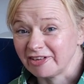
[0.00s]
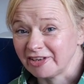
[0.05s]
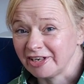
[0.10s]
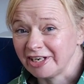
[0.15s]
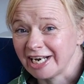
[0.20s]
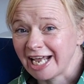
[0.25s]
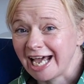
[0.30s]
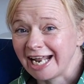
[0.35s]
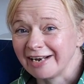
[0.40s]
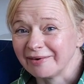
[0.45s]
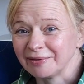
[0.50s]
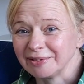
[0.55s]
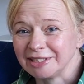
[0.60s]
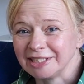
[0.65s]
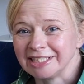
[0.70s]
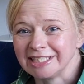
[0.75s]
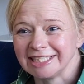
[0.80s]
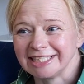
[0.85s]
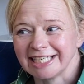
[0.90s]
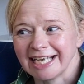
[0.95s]
of fun and I wanted
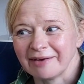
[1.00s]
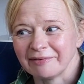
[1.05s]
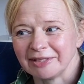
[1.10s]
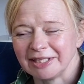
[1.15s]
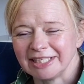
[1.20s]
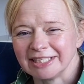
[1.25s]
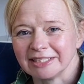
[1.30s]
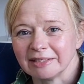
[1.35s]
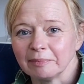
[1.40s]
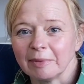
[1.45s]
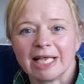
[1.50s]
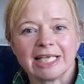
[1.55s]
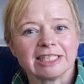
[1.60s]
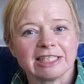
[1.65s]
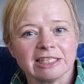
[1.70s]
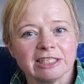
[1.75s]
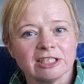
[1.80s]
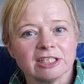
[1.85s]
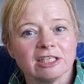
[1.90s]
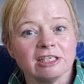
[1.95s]
to share with you some
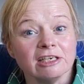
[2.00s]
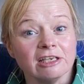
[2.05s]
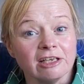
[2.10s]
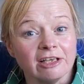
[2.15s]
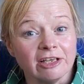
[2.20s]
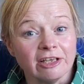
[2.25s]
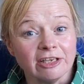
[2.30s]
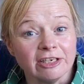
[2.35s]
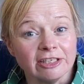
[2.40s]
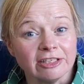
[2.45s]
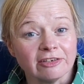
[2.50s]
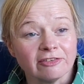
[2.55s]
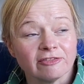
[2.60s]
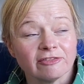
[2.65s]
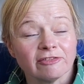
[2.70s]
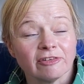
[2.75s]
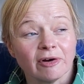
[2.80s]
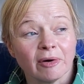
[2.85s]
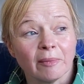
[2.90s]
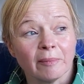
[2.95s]
lessons learned
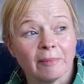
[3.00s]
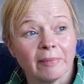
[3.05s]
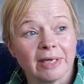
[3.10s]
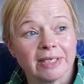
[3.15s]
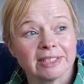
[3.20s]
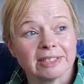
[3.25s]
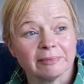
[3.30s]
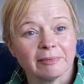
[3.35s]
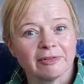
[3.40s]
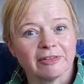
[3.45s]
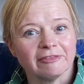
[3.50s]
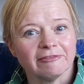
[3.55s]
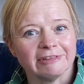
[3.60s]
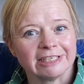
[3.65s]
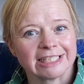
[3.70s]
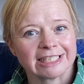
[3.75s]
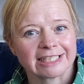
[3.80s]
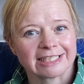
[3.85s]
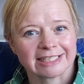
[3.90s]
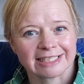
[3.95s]
from some of the
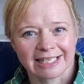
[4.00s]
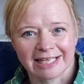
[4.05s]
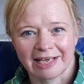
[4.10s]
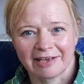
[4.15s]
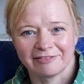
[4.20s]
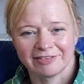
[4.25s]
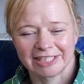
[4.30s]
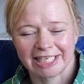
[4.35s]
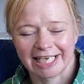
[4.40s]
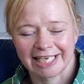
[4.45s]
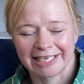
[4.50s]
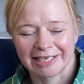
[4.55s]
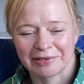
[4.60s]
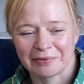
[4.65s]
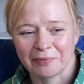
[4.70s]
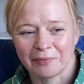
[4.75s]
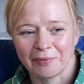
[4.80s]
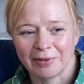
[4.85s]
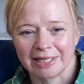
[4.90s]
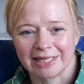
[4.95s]
risks that I've
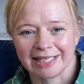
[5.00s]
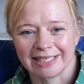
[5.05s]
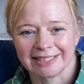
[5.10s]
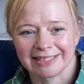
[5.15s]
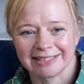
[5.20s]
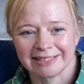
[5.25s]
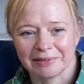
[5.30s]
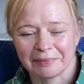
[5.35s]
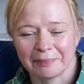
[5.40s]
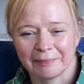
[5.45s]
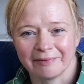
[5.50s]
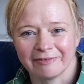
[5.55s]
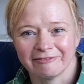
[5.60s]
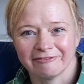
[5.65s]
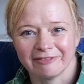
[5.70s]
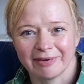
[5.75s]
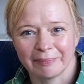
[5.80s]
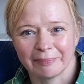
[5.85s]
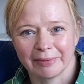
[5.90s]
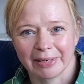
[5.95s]
taken with some
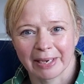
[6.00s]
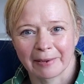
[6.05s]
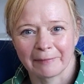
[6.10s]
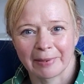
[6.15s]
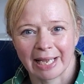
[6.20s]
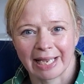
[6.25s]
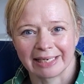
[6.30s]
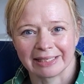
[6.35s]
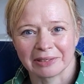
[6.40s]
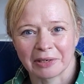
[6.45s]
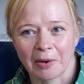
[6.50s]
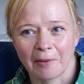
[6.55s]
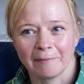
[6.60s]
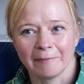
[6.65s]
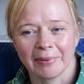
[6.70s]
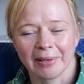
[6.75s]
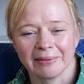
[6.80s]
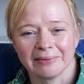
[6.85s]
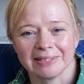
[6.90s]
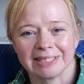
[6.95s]
fabric pattern
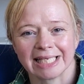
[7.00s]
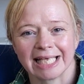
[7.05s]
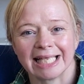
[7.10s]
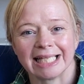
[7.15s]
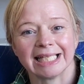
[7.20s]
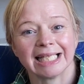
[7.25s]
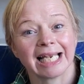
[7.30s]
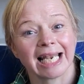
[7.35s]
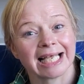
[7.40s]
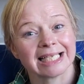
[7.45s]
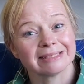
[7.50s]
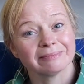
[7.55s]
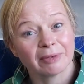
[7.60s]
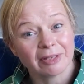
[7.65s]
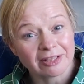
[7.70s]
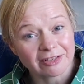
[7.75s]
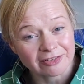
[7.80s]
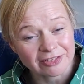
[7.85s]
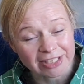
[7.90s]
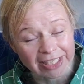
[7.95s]
combos in the last
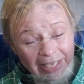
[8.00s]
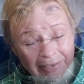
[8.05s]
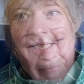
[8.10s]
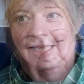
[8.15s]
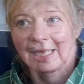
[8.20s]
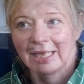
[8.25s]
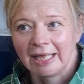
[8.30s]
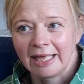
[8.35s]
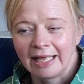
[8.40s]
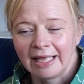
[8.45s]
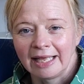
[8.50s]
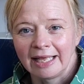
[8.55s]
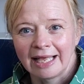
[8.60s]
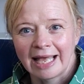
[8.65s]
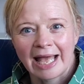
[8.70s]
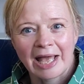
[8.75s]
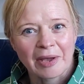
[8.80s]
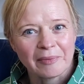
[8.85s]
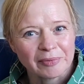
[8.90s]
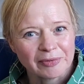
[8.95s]
month or so. Uh, I
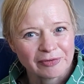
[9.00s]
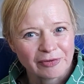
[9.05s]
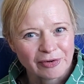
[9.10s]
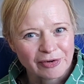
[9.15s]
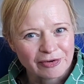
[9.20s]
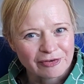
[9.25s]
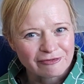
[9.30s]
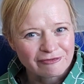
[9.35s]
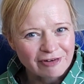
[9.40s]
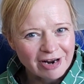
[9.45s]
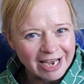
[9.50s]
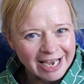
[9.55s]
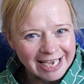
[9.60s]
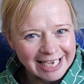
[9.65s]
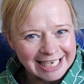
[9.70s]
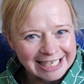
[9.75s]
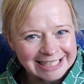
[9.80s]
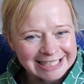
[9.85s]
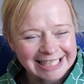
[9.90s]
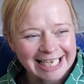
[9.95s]
hope you're all
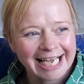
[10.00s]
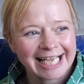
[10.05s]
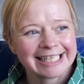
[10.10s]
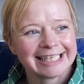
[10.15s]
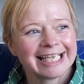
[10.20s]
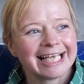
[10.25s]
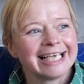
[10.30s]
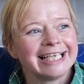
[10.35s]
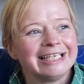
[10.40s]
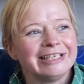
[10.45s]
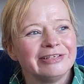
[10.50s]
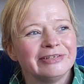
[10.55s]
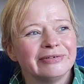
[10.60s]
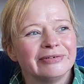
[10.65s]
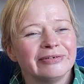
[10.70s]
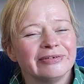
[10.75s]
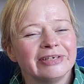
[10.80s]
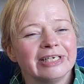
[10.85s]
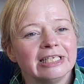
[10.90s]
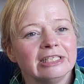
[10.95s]
alright and that
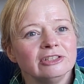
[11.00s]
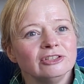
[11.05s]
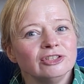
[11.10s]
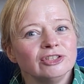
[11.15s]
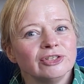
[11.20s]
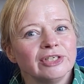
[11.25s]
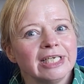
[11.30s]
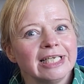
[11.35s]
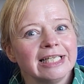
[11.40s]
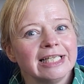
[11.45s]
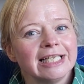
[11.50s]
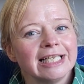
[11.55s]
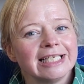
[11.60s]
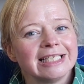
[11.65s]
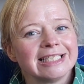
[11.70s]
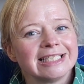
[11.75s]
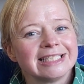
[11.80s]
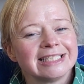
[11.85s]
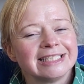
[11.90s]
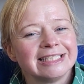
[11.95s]
you're enjoying
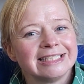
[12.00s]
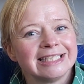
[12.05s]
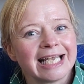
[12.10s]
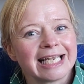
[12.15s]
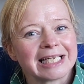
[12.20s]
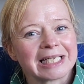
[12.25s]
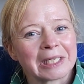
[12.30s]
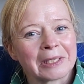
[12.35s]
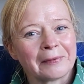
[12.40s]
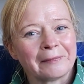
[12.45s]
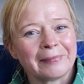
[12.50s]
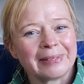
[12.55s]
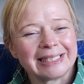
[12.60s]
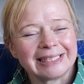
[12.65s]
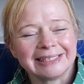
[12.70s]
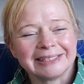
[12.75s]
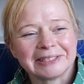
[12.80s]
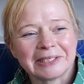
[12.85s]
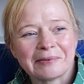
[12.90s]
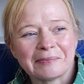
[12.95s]
this gentle
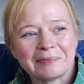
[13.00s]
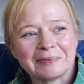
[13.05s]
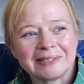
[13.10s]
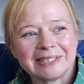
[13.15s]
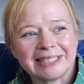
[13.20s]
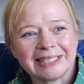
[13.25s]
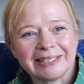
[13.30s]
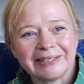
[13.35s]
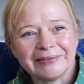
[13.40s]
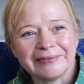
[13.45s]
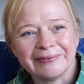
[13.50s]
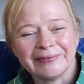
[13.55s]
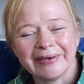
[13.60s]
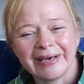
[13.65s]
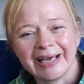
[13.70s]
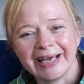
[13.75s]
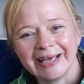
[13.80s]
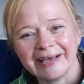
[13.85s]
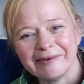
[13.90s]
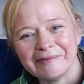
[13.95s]
build up to
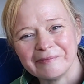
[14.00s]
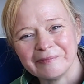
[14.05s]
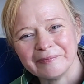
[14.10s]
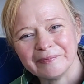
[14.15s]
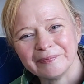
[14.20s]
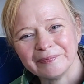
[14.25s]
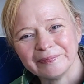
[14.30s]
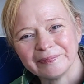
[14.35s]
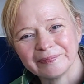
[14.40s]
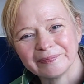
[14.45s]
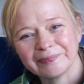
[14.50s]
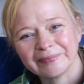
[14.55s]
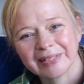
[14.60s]
um,